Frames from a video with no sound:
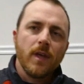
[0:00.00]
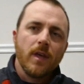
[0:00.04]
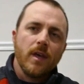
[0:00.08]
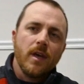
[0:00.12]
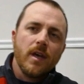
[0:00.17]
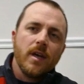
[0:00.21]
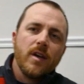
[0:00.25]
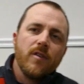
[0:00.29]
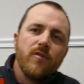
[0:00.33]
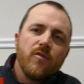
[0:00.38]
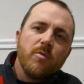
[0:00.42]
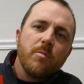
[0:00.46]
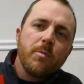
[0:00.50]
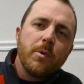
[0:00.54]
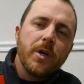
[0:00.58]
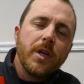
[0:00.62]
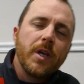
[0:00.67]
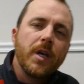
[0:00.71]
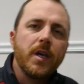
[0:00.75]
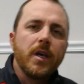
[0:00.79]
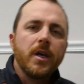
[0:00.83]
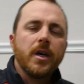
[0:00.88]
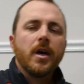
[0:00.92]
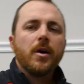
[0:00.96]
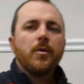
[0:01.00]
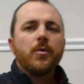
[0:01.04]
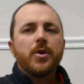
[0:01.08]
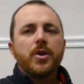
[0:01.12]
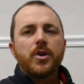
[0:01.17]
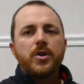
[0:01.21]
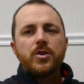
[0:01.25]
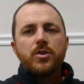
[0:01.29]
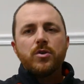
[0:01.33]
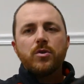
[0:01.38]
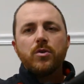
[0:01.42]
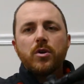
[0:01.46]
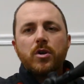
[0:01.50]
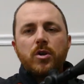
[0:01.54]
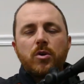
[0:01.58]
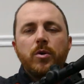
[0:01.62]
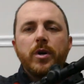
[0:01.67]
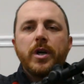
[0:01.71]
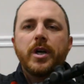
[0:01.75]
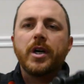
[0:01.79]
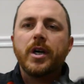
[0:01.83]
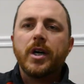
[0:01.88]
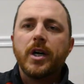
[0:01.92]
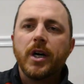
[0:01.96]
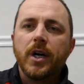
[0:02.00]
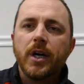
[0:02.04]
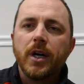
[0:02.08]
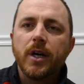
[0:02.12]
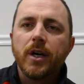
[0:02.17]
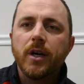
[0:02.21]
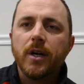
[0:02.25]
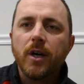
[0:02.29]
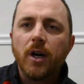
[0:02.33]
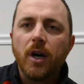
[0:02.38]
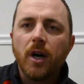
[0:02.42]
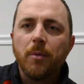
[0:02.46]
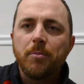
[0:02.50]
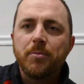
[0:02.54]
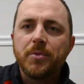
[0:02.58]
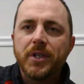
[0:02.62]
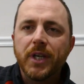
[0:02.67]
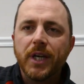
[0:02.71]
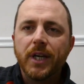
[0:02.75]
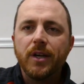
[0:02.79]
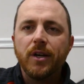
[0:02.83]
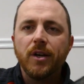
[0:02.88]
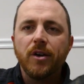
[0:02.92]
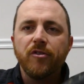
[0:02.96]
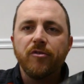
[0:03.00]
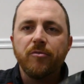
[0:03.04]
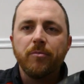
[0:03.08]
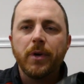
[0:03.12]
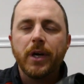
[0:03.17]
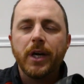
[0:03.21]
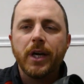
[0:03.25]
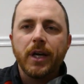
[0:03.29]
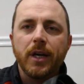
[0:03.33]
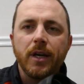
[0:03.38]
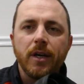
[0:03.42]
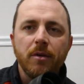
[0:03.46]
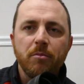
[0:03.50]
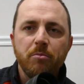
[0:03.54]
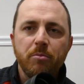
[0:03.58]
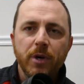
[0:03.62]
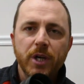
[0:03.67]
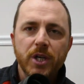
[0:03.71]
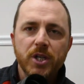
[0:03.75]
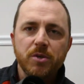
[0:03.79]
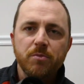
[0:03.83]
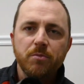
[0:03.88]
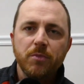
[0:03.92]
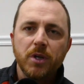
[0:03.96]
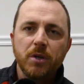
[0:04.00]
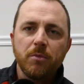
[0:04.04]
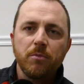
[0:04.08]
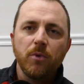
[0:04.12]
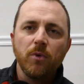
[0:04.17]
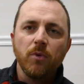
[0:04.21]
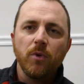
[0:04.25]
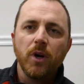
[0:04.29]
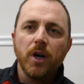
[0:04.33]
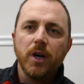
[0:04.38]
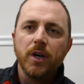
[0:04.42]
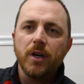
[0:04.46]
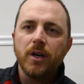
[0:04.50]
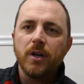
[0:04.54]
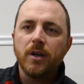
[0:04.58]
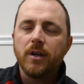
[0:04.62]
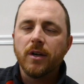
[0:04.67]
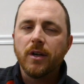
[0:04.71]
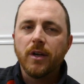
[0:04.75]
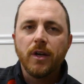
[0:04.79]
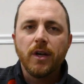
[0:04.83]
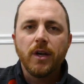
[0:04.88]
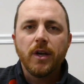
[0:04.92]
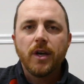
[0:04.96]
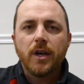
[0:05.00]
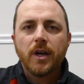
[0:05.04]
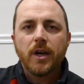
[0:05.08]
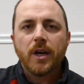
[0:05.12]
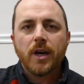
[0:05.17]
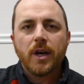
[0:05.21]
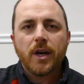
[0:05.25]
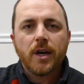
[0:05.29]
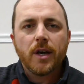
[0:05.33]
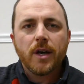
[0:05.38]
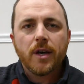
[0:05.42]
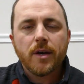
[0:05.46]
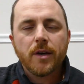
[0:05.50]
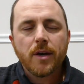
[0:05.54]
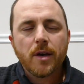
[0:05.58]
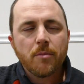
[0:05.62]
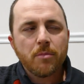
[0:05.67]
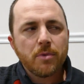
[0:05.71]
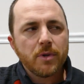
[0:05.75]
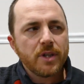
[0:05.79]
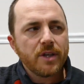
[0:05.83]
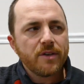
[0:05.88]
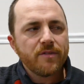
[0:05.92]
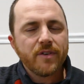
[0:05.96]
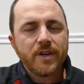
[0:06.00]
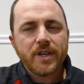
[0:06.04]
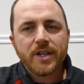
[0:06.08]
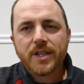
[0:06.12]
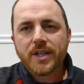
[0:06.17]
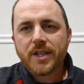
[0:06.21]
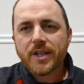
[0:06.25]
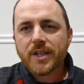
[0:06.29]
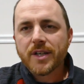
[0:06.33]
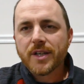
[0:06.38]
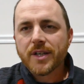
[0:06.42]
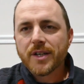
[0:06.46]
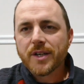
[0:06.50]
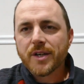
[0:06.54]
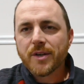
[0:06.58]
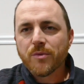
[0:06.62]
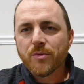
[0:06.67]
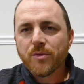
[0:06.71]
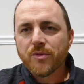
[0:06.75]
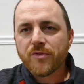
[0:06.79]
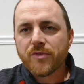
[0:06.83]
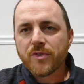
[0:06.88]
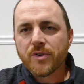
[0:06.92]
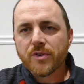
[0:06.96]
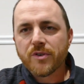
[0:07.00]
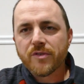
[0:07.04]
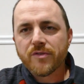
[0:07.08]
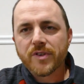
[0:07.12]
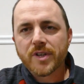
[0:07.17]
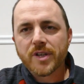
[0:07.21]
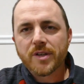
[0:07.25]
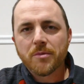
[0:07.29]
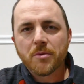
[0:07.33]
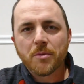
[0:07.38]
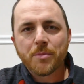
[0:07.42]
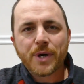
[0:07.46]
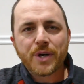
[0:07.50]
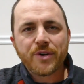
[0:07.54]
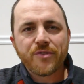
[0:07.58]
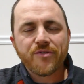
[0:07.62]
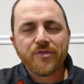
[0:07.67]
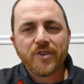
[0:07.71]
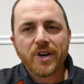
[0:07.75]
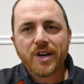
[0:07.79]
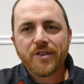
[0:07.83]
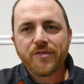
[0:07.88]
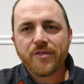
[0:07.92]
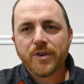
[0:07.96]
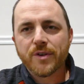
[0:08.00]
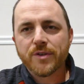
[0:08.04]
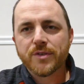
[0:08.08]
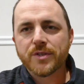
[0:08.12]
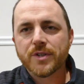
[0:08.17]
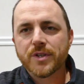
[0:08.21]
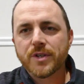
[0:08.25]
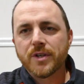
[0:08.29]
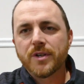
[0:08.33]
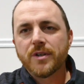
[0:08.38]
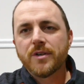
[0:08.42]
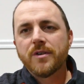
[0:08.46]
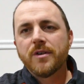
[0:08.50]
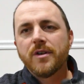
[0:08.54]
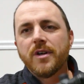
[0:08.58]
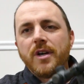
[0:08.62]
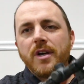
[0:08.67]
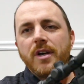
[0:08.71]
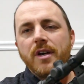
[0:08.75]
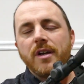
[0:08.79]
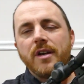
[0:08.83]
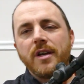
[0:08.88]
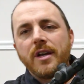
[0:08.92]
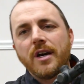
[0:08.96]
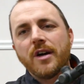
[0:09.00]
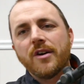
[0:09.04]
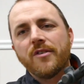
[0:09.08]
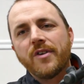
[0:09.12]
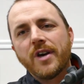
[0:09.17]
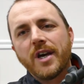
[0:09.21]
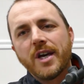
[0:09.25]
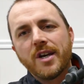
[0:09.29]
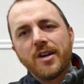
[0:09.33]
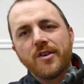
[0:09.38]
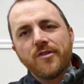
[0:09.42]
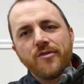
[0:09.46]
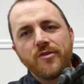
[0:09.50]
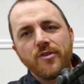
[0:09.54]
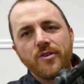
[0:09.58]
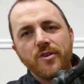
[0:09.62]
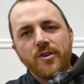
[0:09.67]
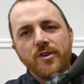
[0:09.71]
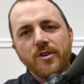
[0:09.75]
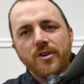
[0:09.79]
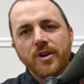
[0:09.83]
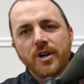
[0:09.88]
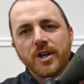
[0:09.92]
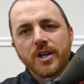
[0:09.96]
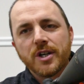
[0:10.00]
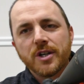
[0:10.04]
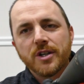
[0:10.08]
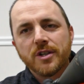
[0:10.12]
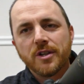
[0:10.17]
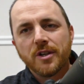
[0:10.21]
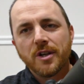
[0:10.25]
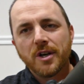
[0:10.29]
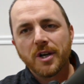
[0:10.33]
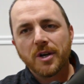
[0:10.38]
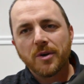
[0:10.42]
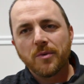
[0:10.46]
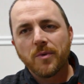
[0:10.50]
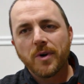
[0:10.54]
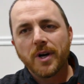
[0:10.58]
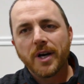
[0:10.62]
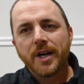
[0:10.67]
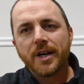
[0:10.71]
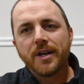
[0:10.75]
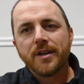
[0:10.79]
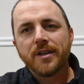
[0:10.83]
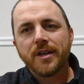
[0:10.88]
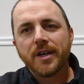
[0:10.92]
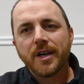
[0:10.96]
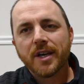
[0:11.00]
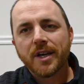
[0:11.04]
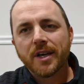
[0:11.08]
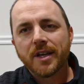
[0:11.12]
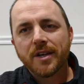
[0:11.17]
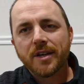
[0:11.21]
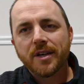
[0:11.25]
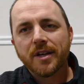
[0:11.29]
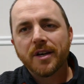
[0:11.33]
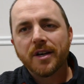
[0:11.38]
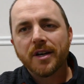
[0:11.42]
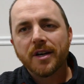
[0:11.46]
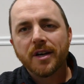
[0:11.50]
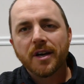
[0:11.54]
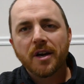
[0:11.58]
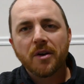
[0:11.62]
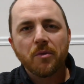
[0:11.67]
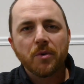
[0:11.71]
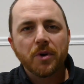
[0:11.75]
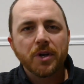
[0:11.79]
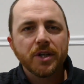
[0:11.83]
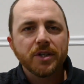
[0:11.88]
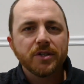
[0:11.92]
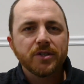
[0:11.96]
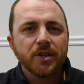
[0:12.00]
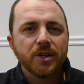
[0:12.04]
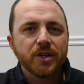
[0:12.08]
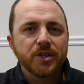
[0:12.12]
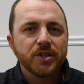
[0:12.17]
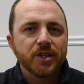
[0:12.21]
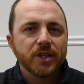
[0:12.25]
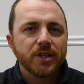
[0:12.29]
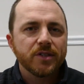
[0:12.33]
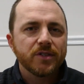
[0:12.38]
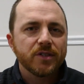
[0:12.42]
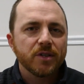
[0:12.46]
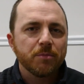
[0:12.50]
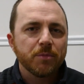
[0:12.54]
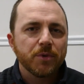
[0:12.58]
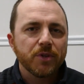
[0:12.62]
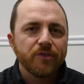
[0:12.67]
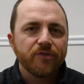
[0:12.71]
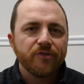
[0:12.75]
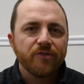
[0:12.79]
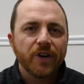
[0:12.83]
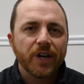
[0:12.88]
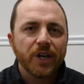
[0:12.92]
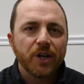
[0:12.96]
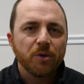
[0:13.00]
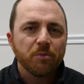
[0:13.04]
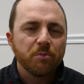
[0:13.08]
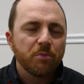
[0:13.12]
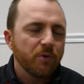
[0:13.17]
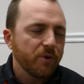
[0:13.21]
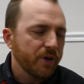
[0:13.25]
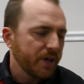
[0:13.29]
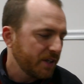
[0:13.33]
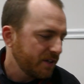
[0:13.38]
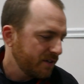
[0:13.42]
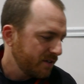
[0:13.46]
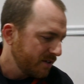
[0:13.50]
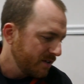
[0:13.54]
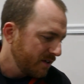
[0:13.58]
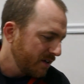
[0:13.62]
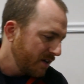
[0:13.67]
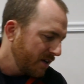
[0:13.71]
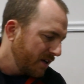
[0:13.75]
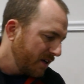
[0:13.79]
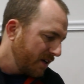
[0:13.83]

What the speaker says: Hey everybody, I want to do a quick update of my Benjamin Marauder. I believe I did a review of it about 5 years ago. Now I've had it for a good long while, and I want to touch on some of the finer points.